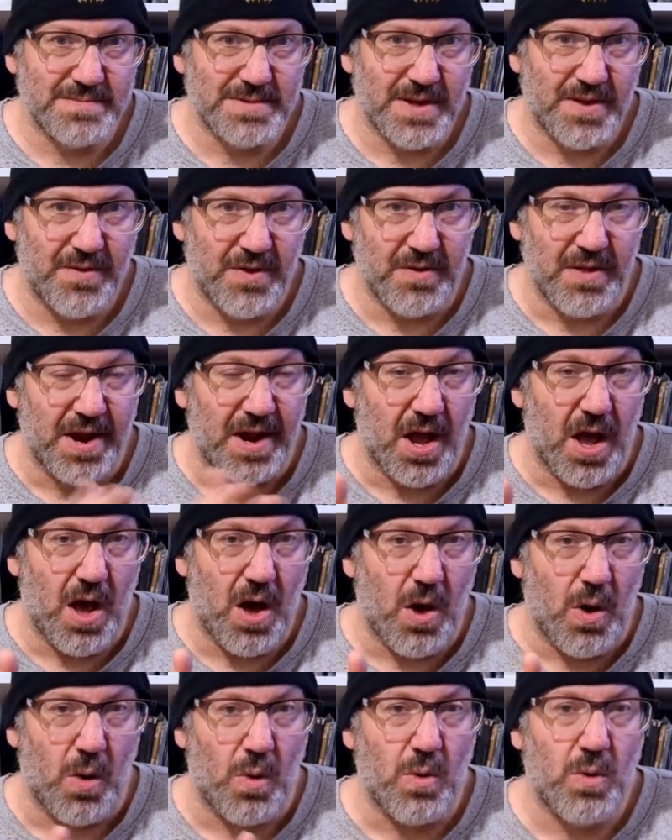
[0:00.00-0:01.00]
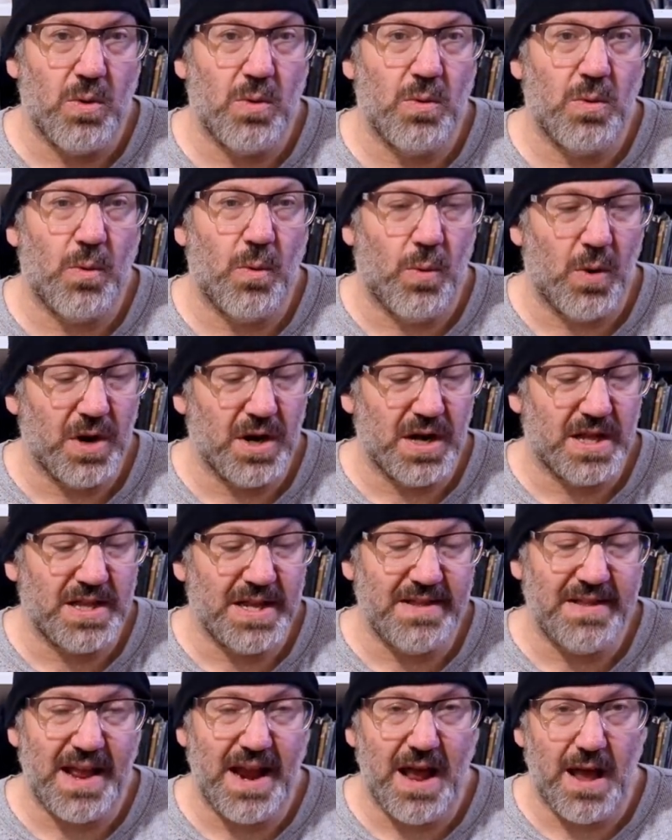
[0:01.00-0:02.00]
And they're like, oh, we're going to
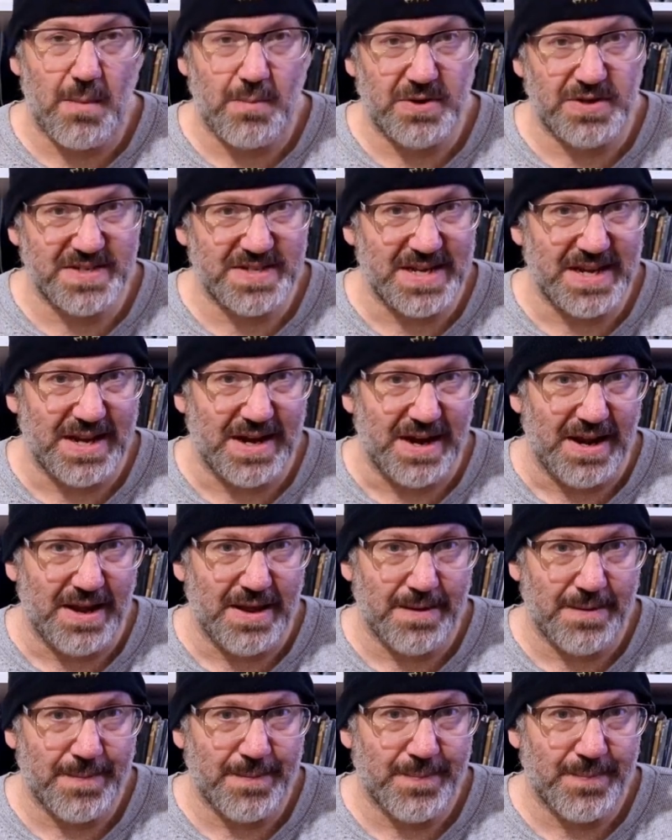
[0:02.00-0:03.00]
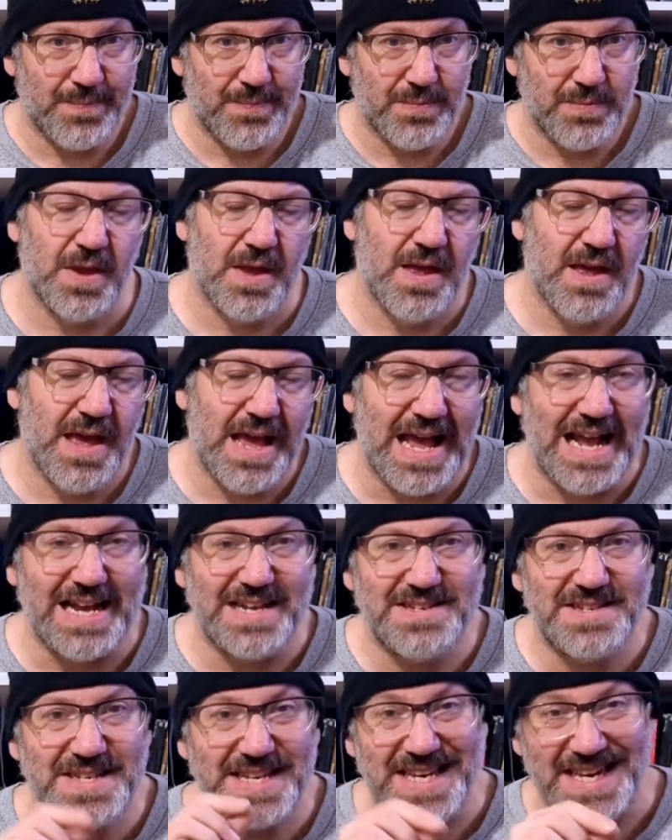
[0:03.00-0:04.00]
clean that out, put a stent in it.
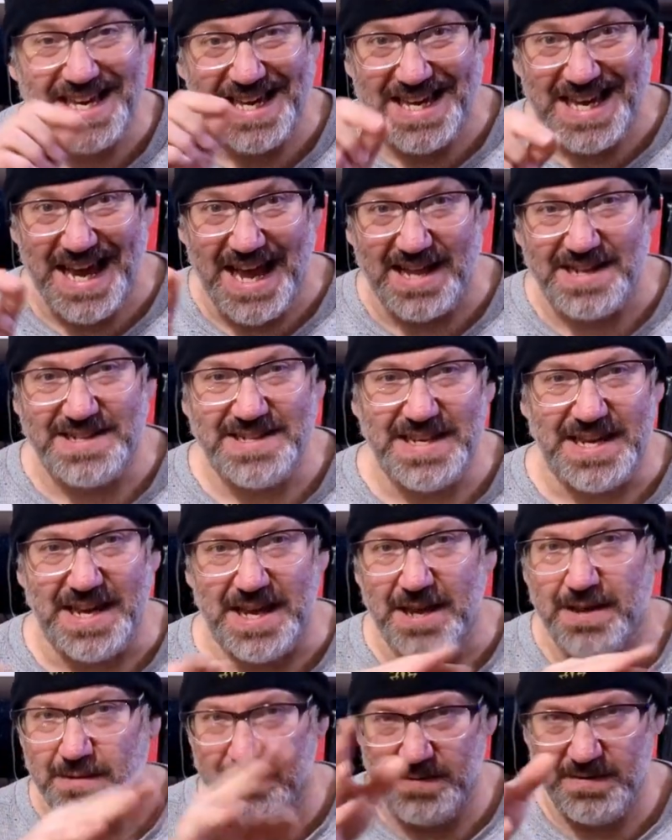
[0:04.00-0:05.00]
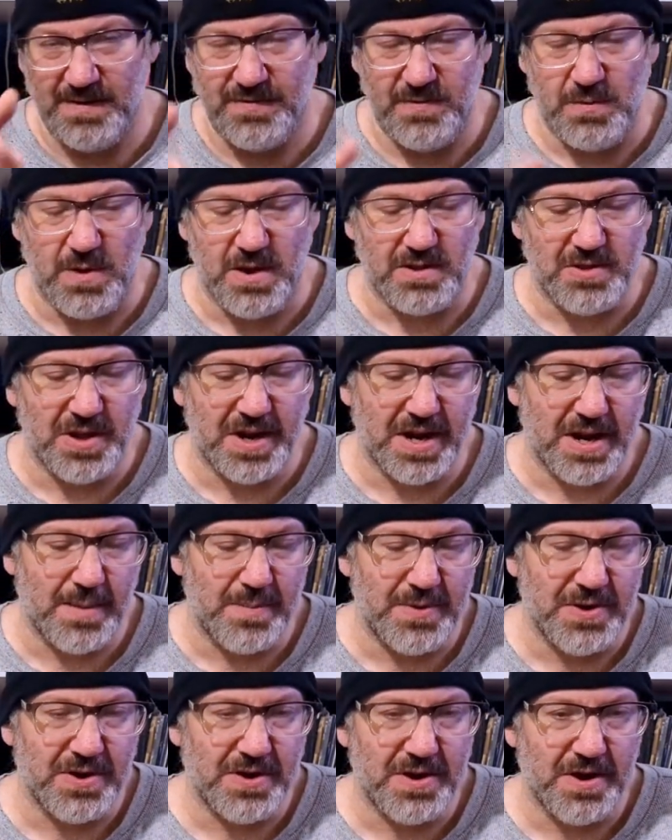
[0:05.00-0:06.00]
S-T-E-N-T, if you want to look it up
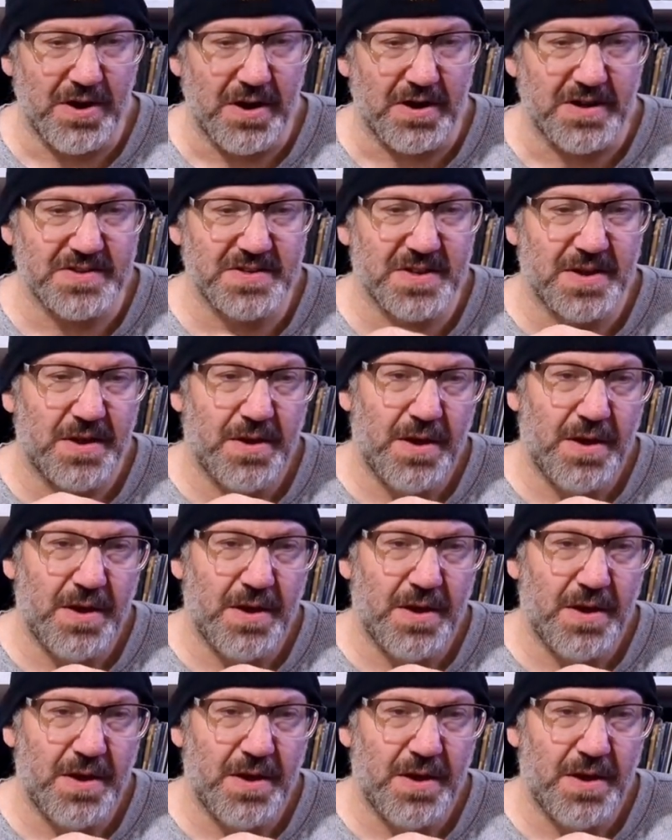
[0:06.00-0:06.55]
and you're curious.